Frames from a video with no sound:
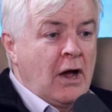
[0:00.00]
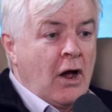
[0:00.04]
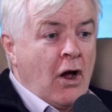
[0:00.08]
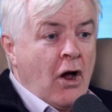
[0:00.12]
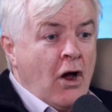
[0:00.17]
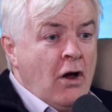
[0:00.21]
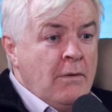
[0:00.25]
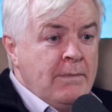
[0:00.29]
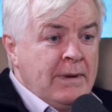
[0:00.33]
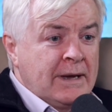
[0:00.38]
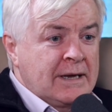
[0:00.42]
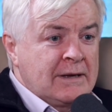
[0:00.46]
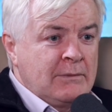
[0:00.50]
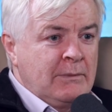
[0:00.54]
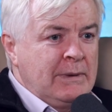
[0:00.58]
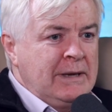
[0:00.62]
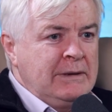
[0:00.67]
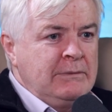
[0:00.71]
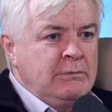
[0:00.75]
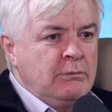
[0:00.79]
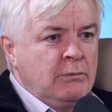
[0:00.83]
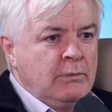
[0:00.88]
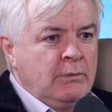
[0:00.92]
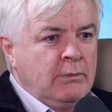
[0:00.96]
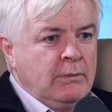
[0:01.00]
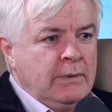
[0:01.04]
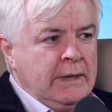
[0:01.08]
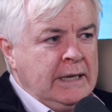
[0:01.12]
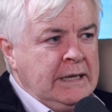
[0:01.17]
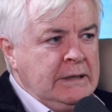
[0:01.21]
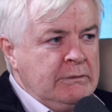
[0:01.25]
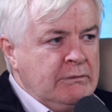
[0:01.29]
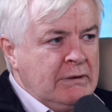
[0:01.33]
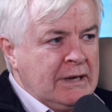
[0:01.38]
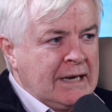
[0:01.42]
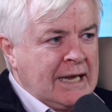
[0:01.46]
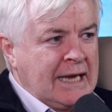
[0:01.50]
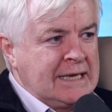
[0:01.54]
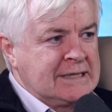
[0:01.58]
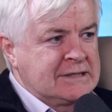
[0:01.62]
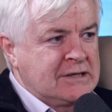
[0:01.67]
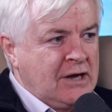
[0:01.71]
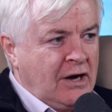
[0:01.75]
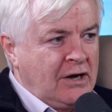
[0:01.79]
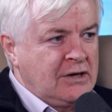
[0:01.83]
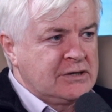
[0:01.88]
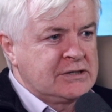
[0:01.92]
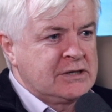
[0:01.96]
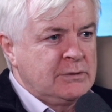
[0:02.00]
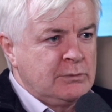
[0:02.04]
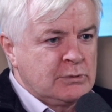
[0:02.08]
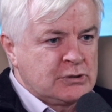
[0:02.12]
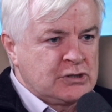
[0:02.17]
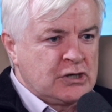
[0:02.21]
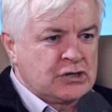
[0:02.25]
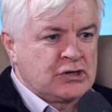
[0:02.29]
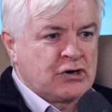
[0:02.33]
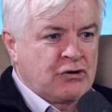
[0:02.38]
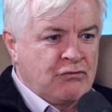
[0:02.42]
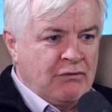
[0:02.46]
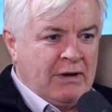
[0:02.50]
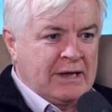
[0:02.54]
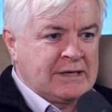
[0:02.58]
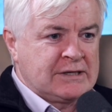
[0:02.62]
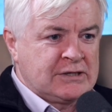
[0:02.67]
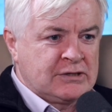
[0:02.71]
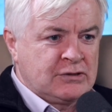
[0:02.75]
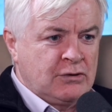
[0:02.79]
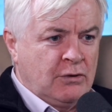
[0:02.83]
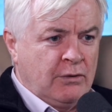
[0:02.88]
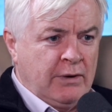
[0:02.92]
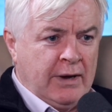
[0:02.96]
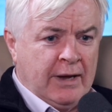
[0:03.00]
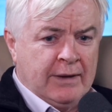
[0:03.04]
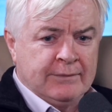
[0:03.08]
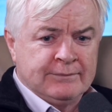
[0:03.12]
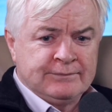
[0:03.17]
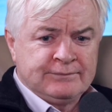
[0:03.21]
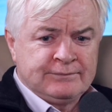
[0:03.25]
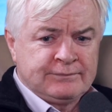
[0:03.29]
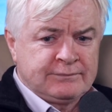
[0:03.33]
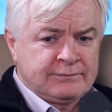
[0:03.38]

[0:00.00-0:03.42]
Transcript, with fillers: our big, we we realized Gosnell was such a great story.